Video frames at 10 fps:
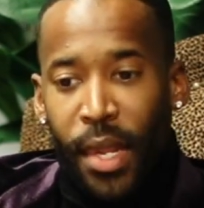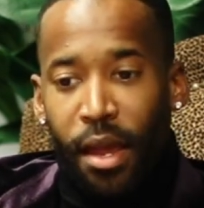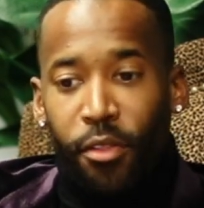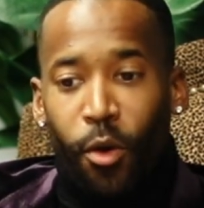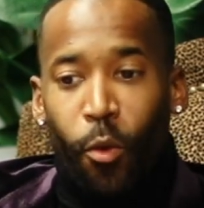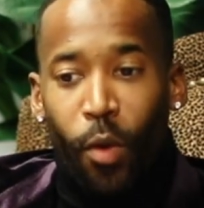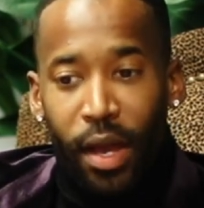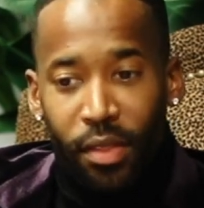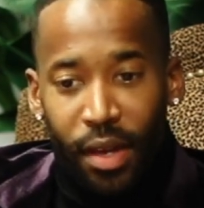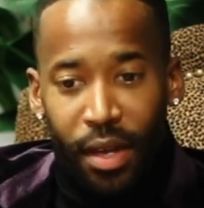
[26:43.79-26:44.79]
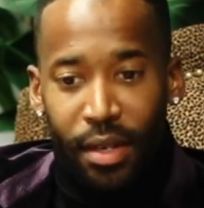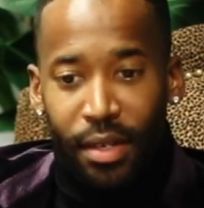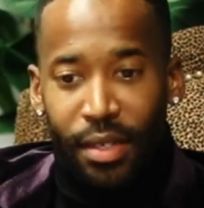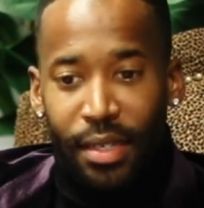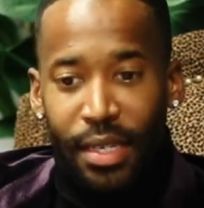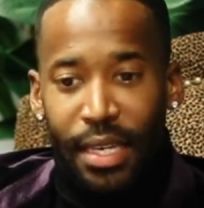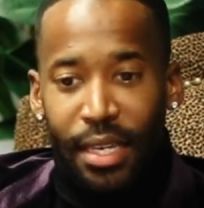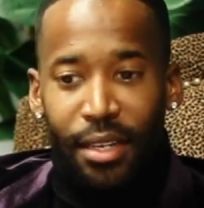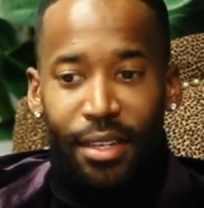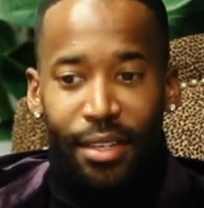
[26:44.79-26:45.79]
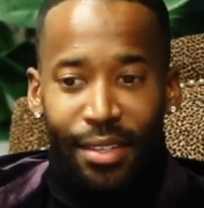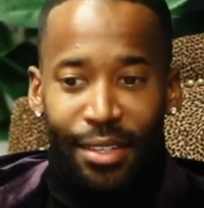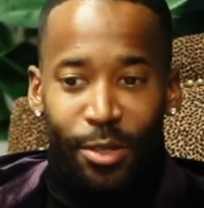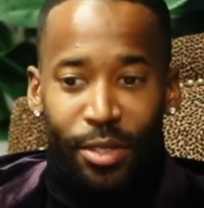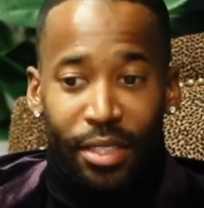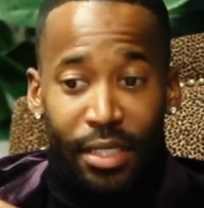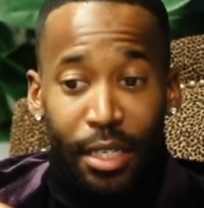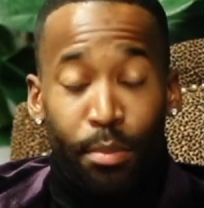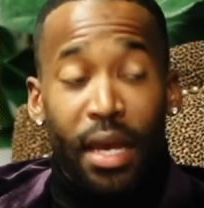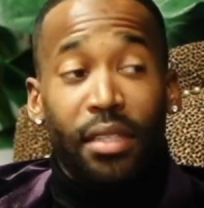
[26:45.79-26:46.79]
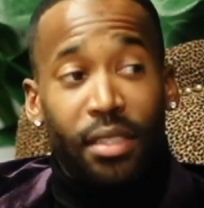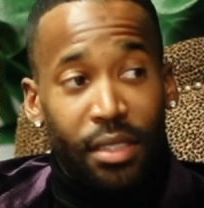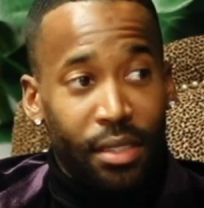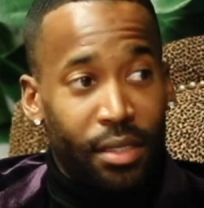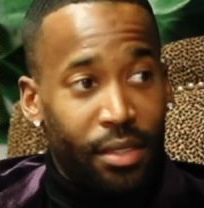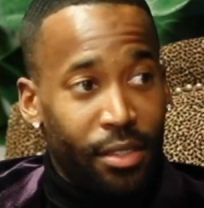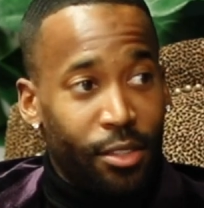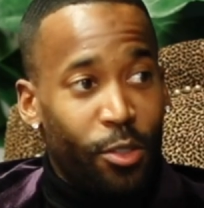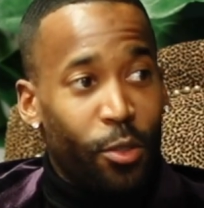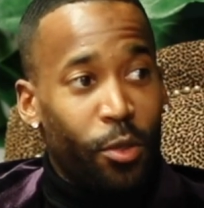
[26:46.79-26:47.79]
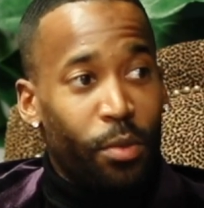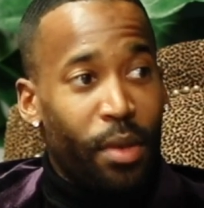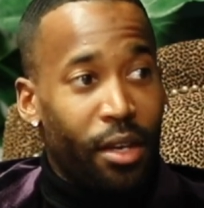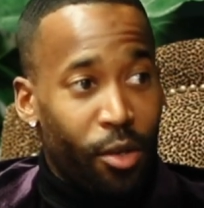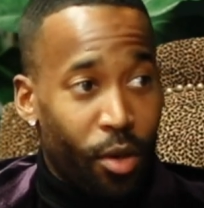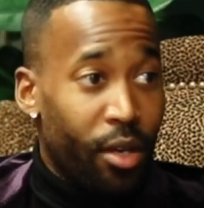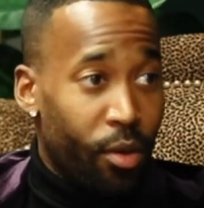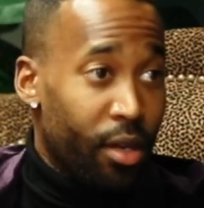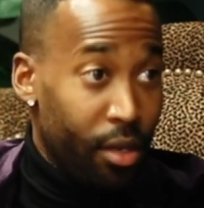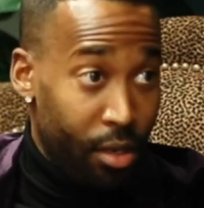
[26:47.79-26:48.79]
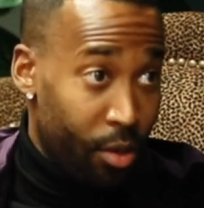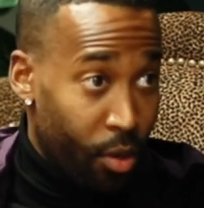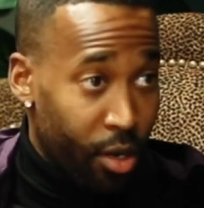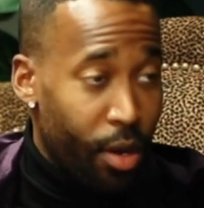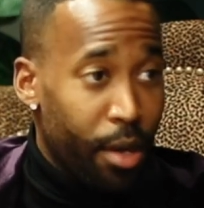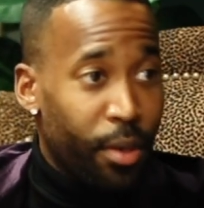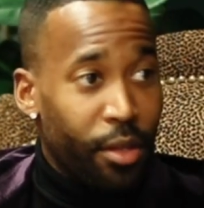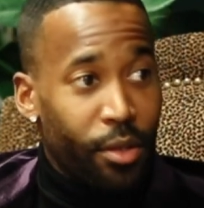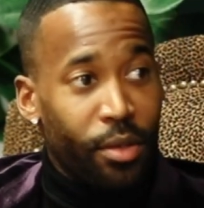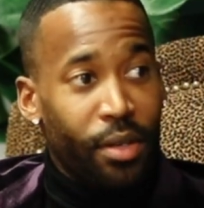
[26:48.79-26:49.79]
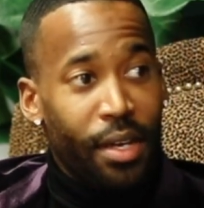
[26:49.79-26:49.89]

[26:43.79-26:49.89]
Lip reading: And the way that he used to send messages to my great-great-great-grandmother